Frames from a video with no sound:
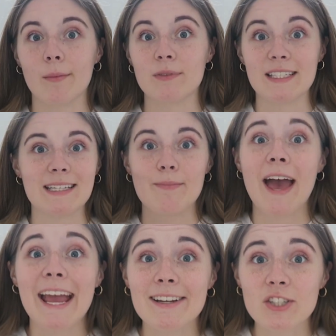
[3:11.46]
Disney
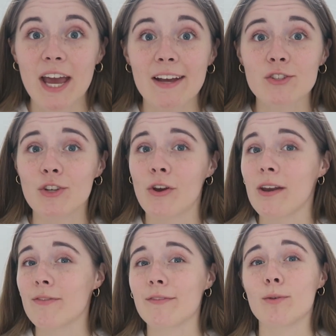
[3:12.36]
paycheck, so you don't
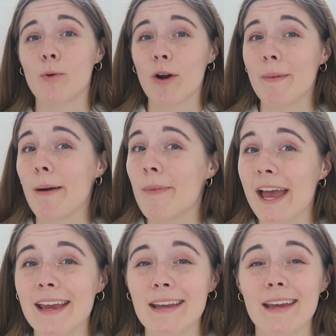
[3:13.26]
even have to worry about
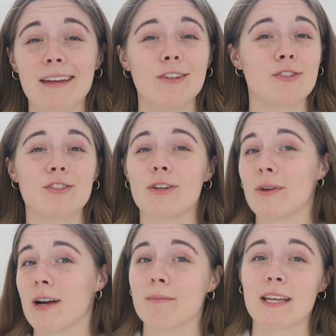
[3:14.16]
paying it. You just know
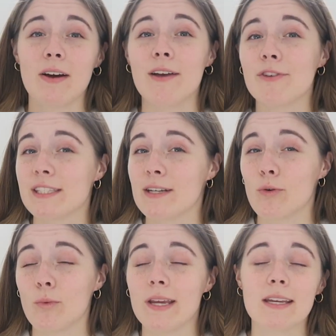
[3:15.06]
it comes out every
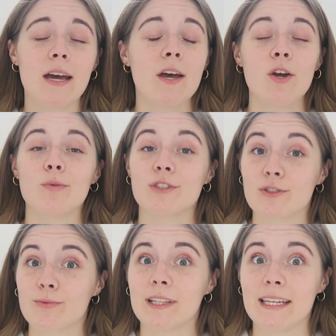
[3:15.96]
single week, which
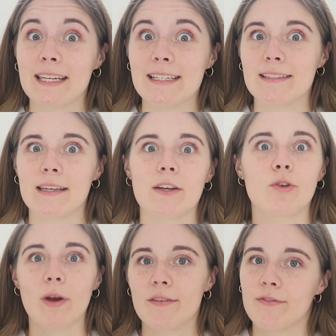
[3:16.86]
is really easy and
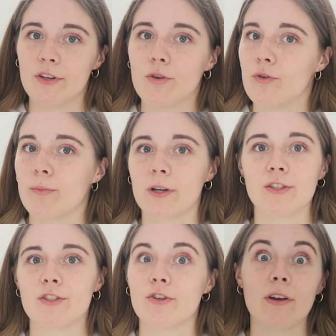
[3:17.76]
great for you
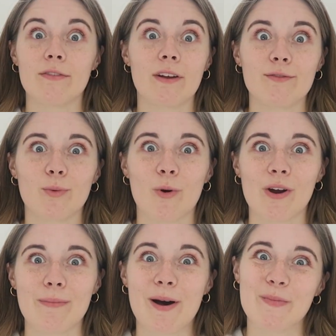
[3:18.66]
because you don't even have to
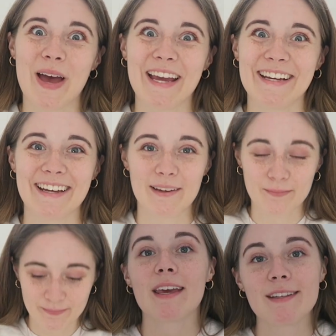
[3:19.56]
worry about paying it.
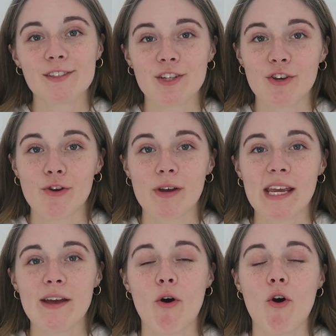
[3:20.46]
There is
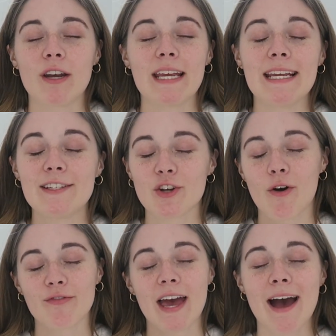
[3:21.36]
security on each
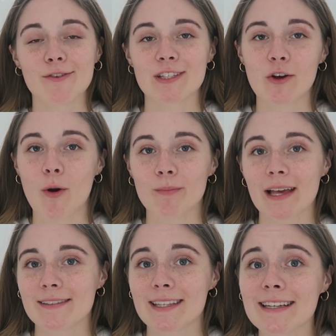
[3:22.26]
of the housing
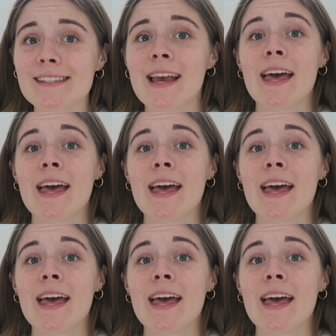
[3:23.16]
complexes.